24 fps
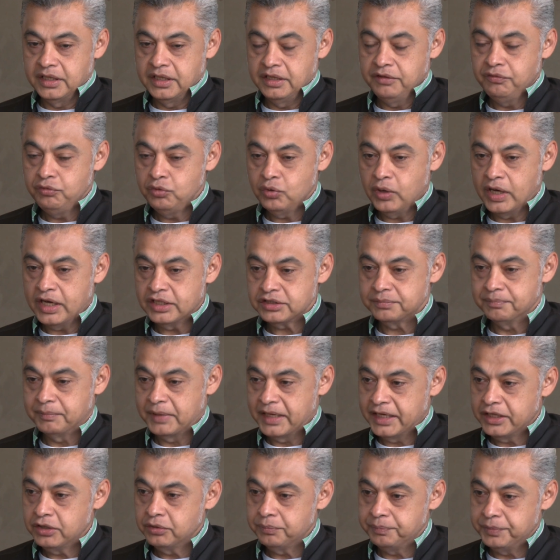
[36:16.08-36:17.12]
if you ask
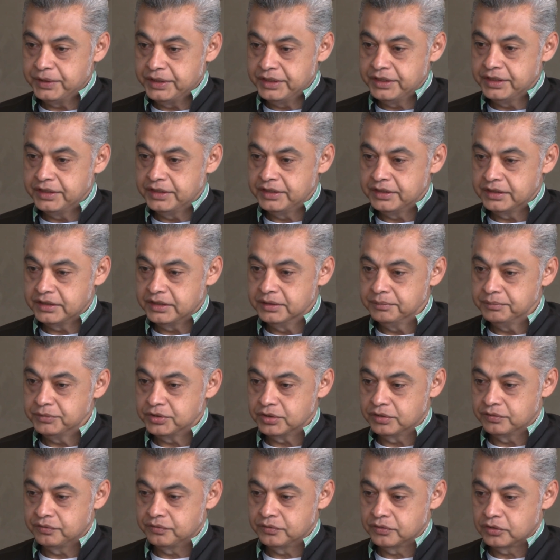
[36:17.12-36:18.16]
my opinion in
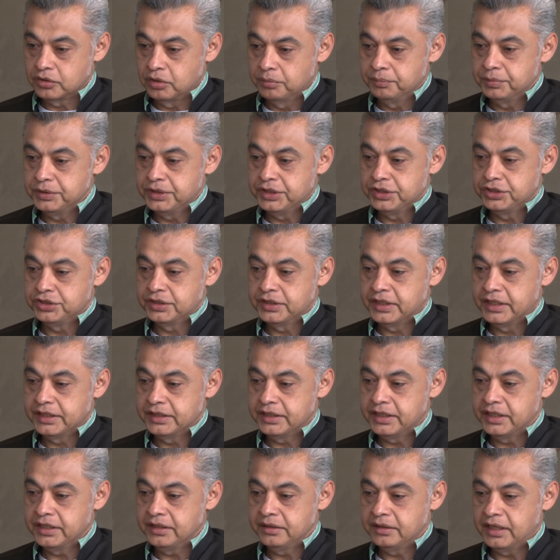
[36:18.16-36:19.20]
terms of competition, I
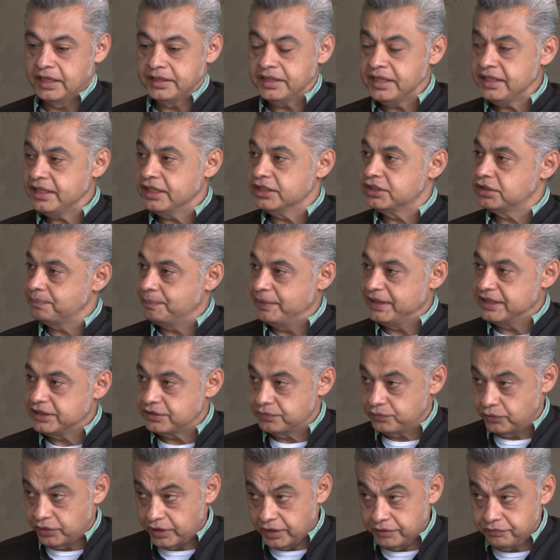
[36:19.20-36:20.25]
think there's
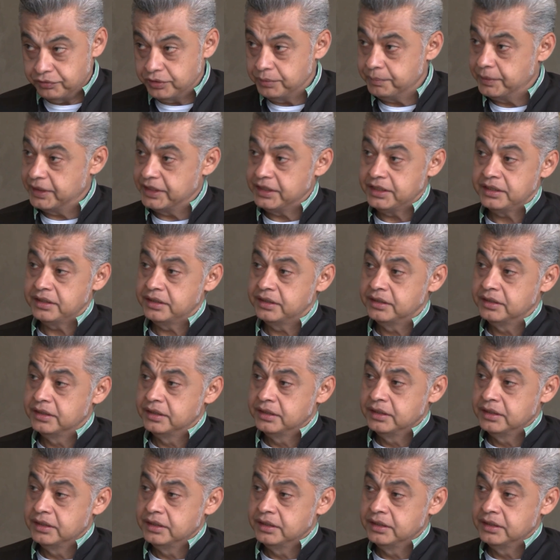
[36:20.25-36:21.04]
space for everybody.